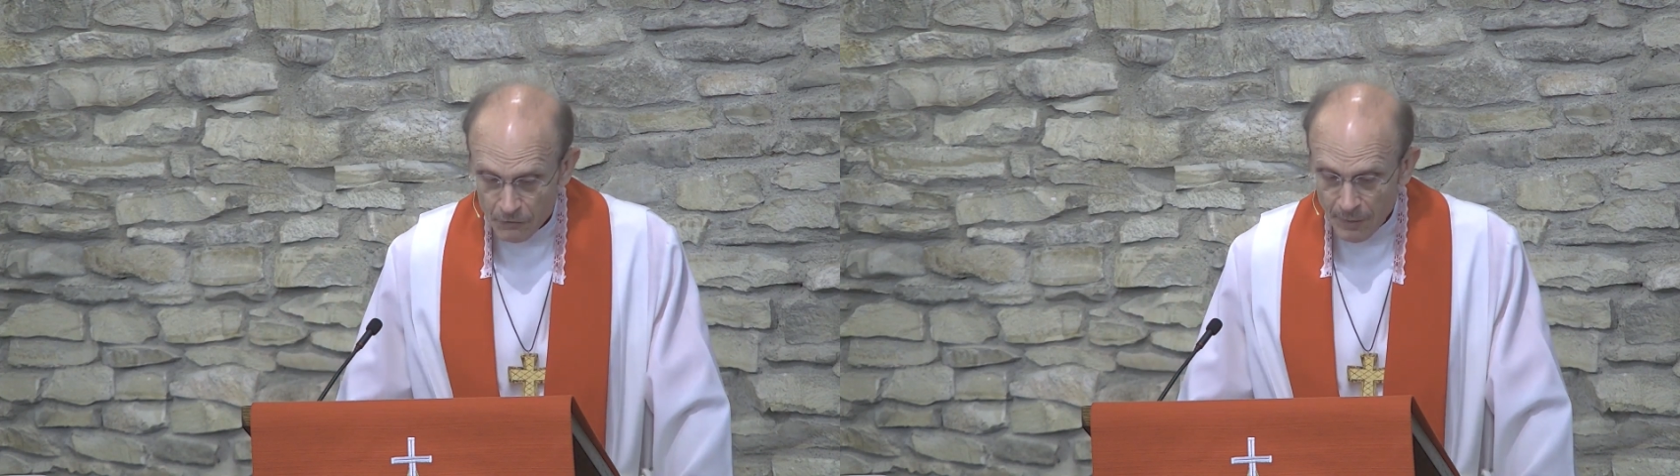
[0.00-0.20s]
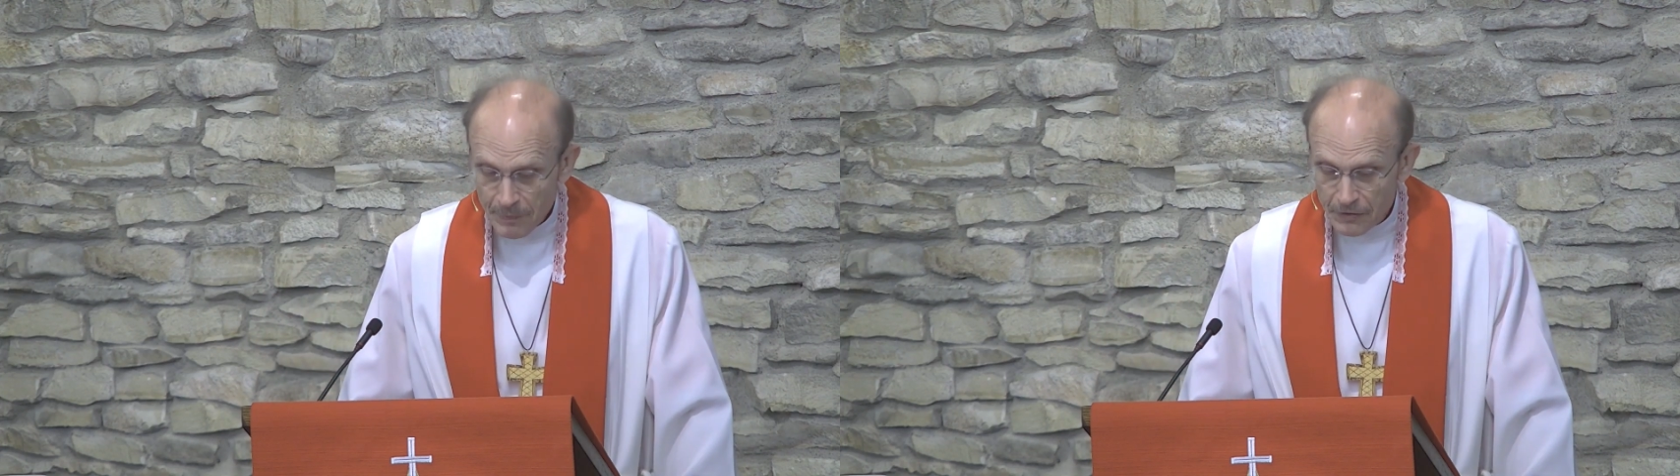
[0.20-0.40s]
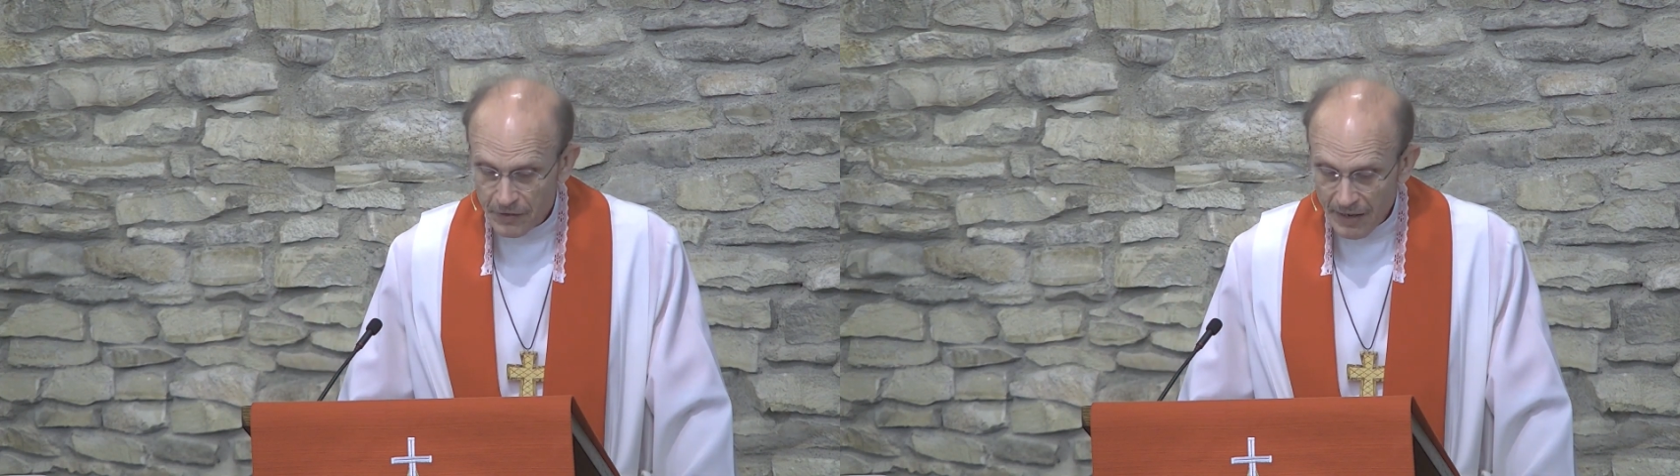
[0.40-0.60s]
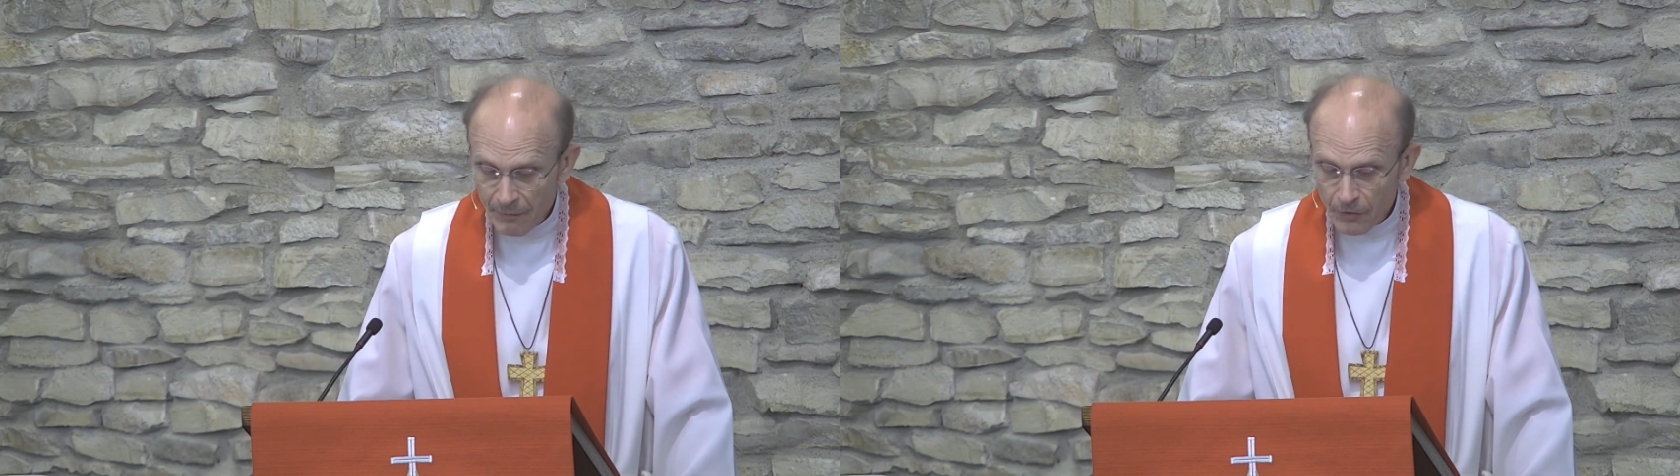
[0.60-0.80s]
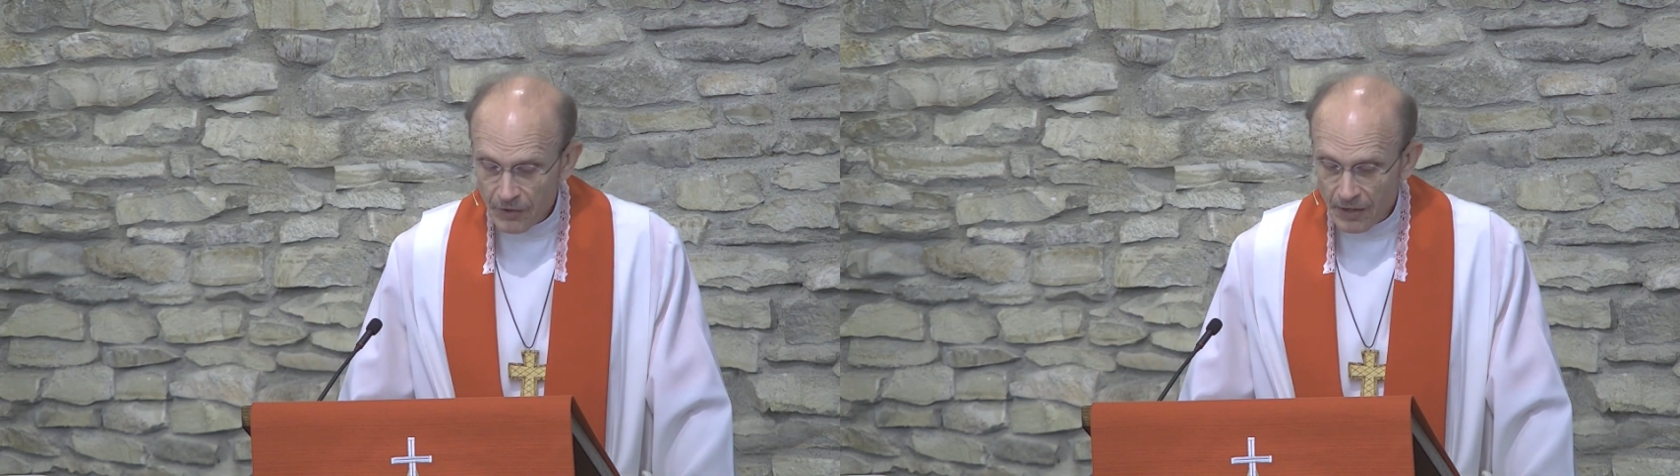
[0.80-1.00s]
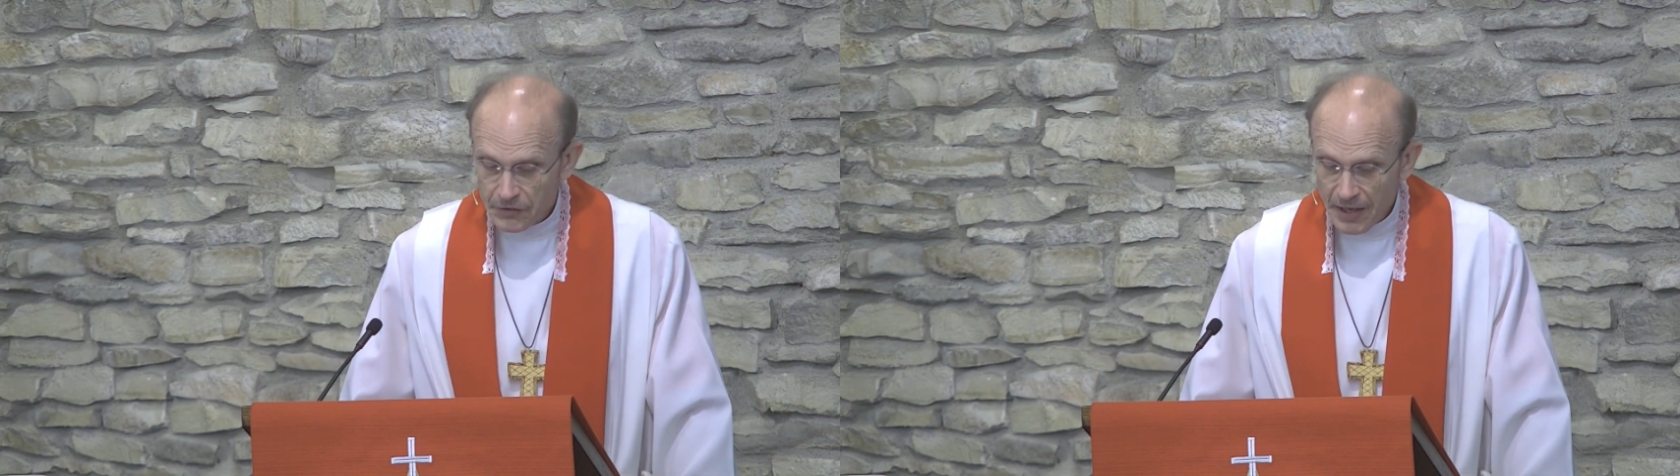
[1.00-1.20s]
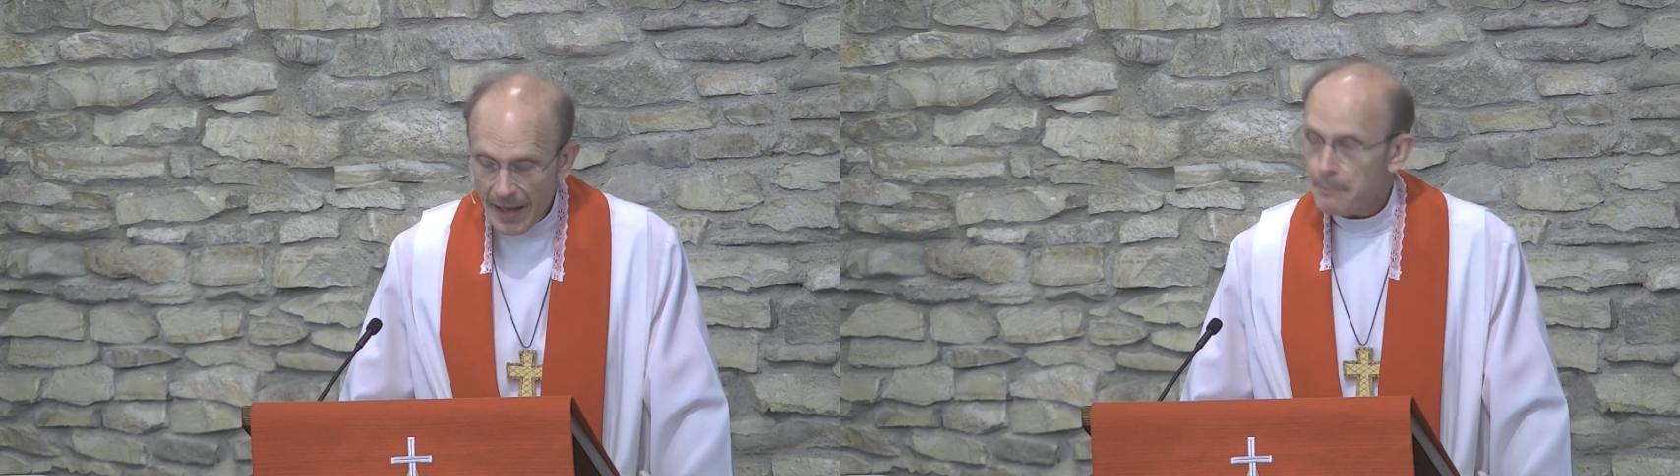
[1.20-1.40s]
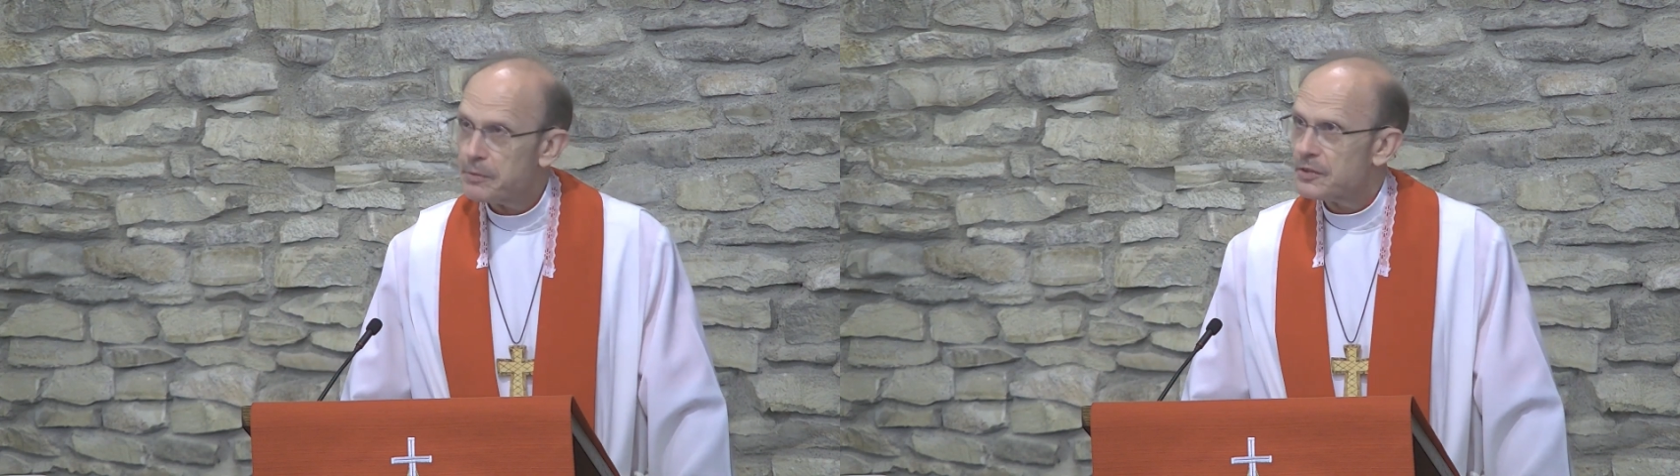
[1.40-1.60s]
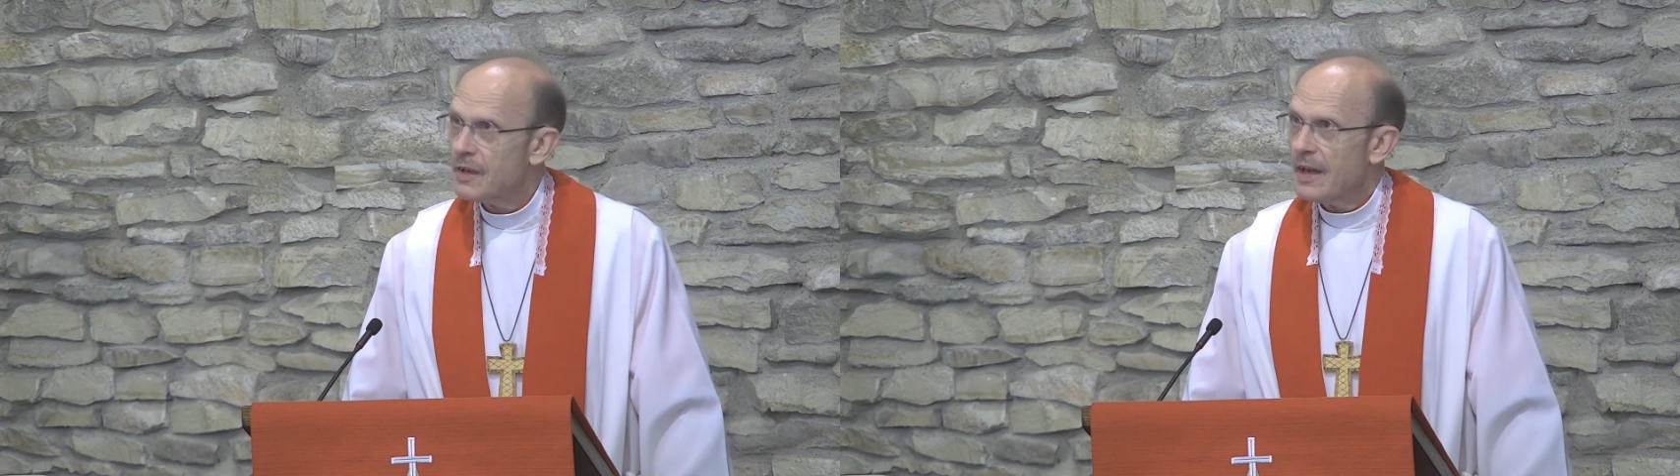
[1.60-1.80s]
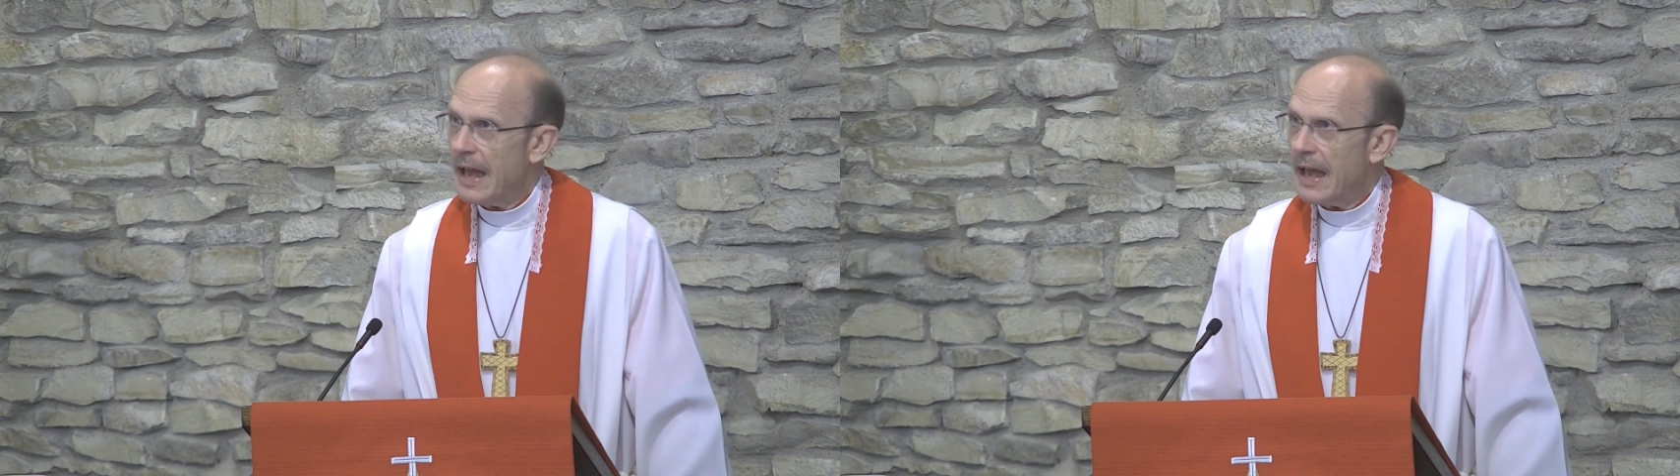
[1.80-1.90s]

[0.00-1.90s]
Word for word: from the devil's attempts